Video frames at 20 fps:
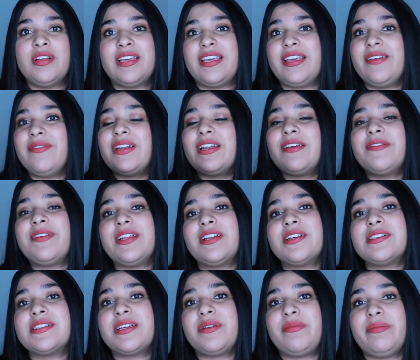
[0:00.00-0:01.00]
Even if he
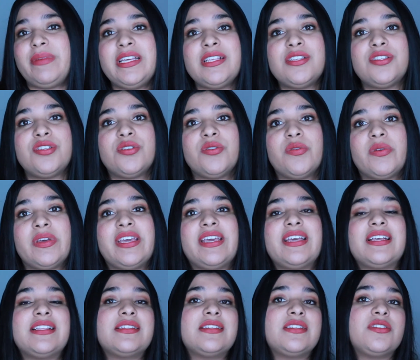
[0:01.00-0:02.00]
doesn't mean to, he
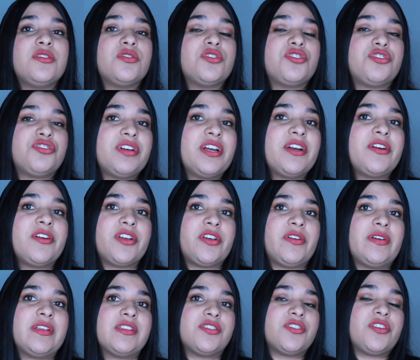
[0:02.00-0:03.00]
can still trigger
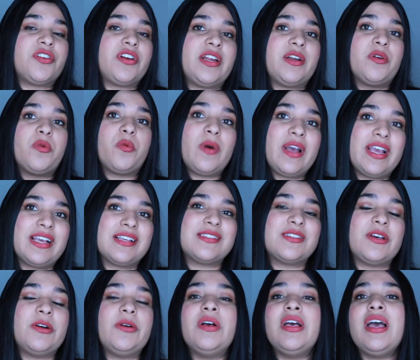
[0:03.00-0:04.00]
you in certain ways.
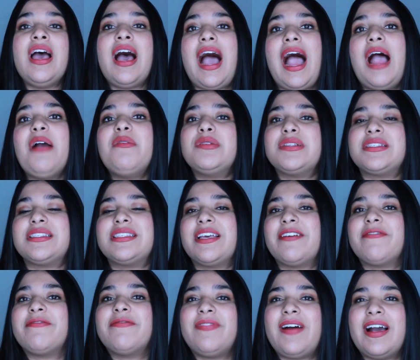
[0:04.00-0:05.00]
So I would
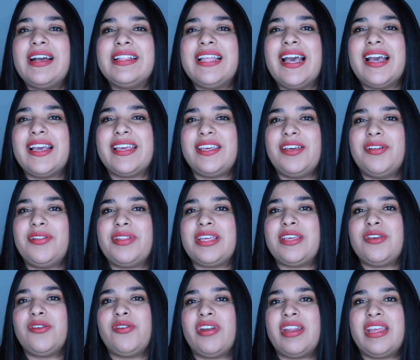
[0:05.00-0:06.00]
say find that
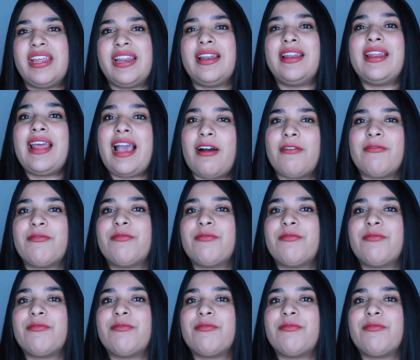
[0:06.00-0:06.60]
healing you need now.